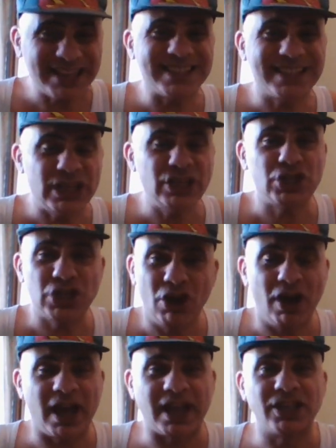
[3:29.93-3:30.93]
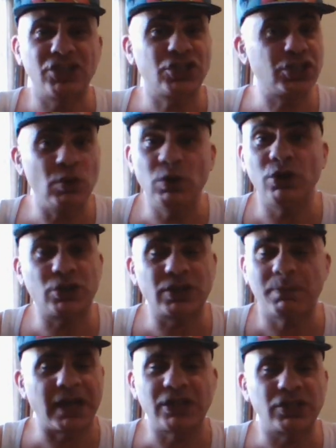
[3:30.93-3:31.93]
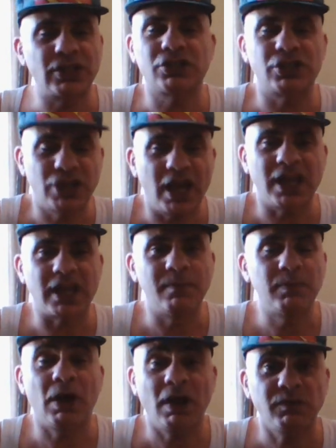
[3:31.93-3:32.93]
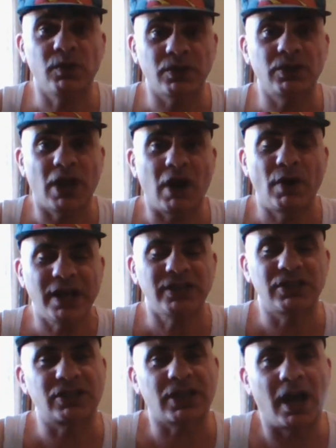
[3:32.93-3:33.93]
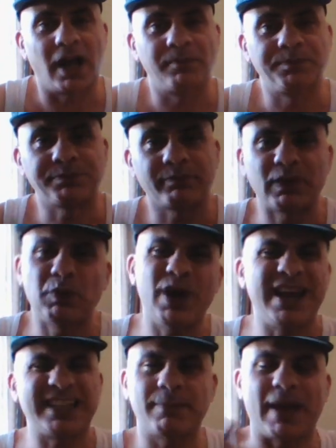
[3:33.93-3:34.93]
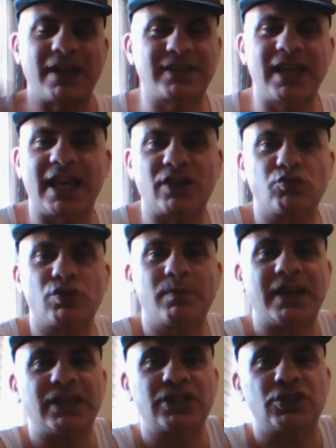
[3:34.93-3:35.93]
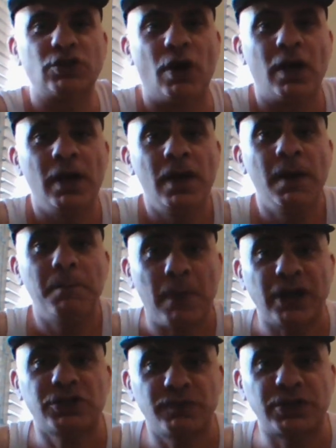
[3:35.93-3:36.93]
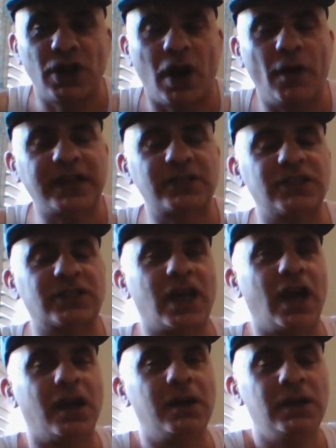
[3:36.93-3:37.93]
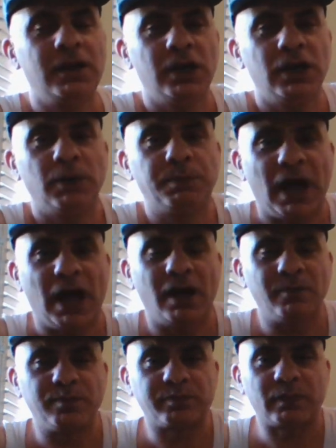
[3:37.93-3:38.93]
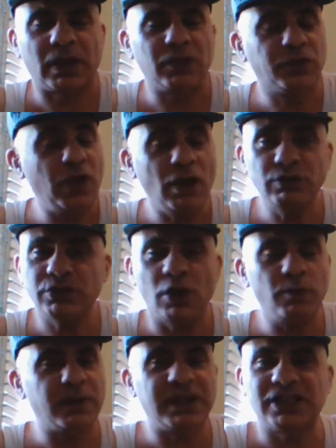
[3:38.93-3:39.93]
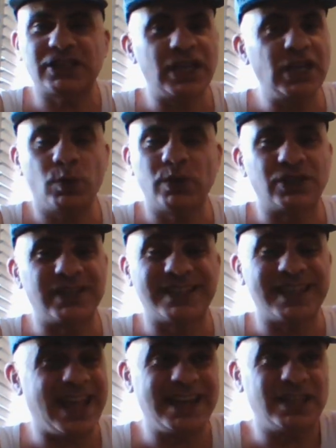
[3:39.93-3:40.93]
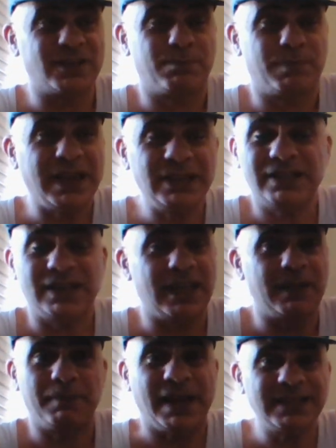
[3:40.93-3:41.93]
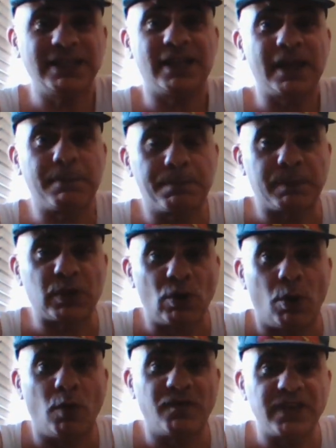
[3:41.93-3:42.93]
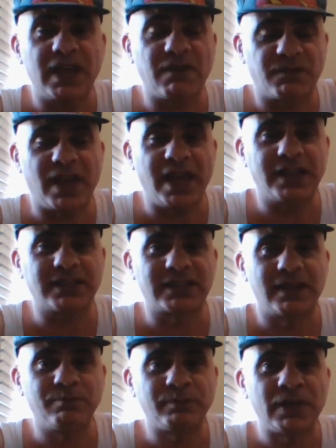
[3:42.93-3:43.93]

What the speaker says: CGI still looks amazing today. I've got the director's cut. Well, it's about 10 extra minutes. It's not much of a director's cut. But those opening sequences, and it's basically pure VFX,